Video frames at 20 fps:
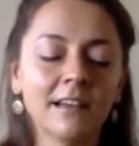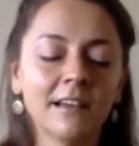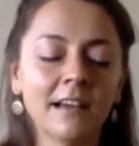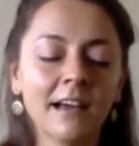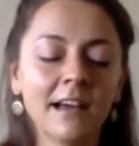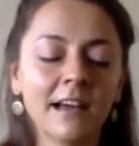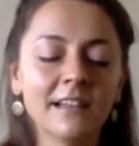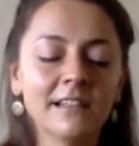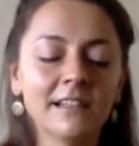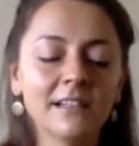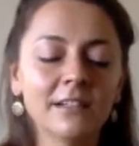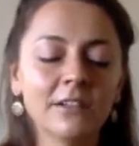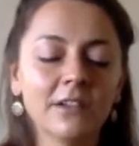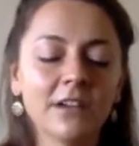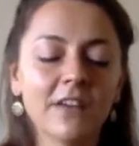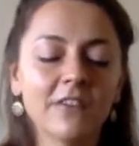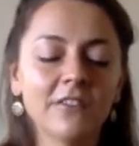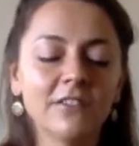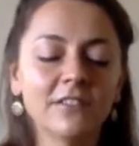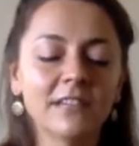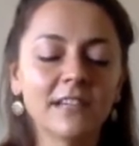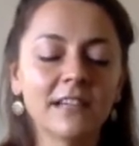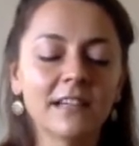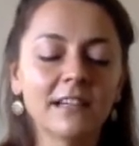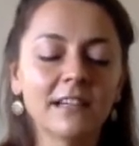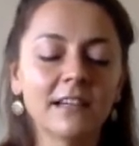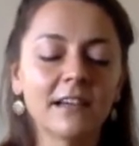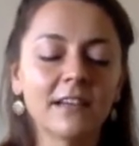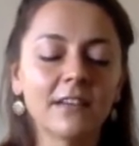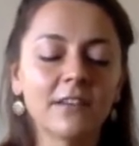until you have to take
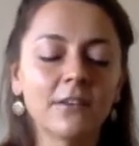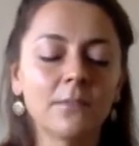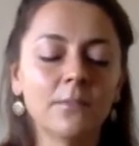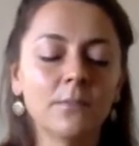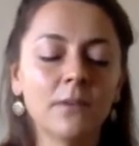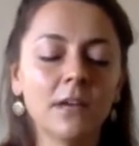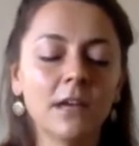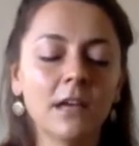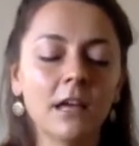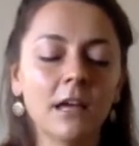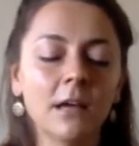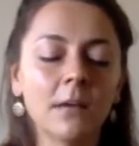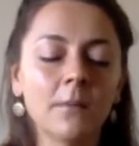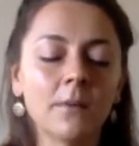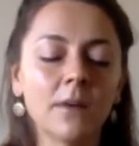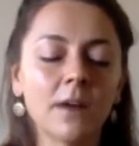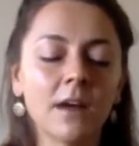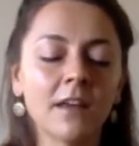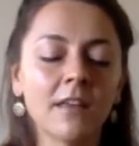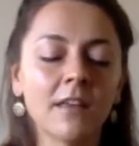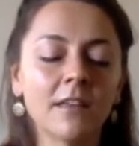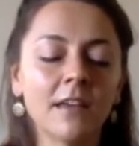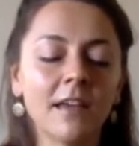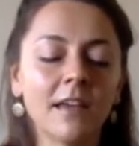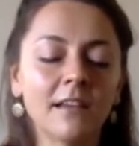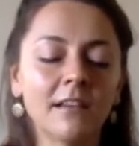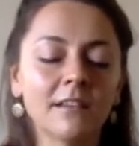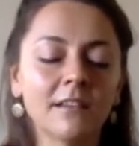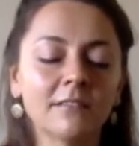another big breath in.